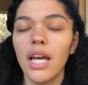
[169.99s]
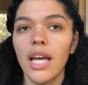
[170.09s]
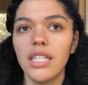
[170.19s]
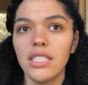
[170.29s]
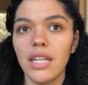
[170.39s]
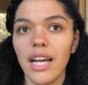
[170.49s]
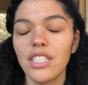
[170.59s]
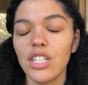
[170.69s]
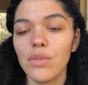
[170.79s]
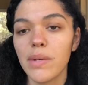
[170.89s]
and i
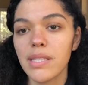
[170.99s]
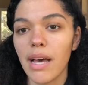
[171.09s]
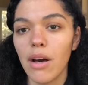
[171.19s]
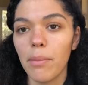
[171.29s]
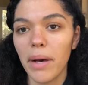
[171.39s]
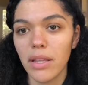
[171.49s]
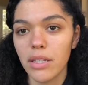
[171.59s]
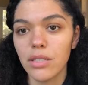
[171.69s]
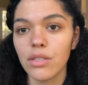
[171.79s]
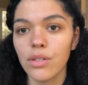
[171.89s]
just want to help
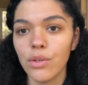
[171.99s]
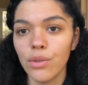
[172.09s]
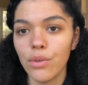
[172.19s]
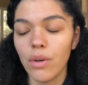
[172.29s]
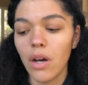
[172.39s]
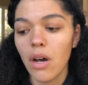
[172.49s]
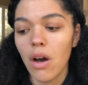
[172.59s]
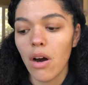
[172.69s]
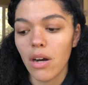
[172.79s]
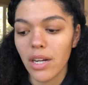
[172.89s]
others who
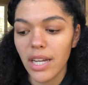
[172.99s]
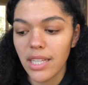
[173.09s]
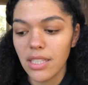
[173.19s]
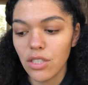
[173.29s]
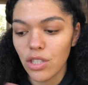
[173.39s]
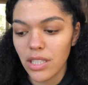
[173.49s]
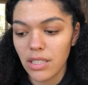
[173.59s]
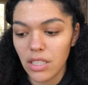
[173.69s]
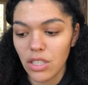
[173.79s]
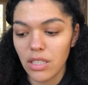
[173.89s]
are in this
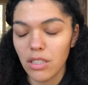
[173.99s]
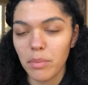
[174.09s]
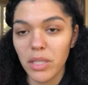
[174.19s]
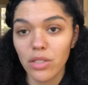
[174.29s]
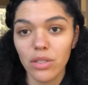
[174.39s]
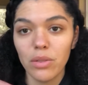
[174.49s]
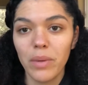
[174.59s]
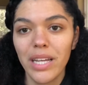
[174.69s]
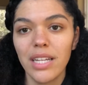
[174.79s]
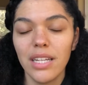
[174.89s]
transition spiritual
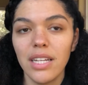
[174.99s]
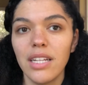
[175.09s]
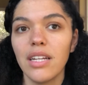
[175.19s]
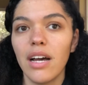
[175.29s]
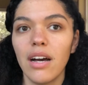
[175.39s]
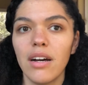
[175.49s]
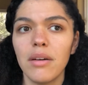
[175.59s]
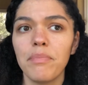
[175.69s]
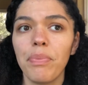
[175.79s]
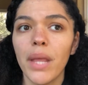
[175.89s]
awakening um,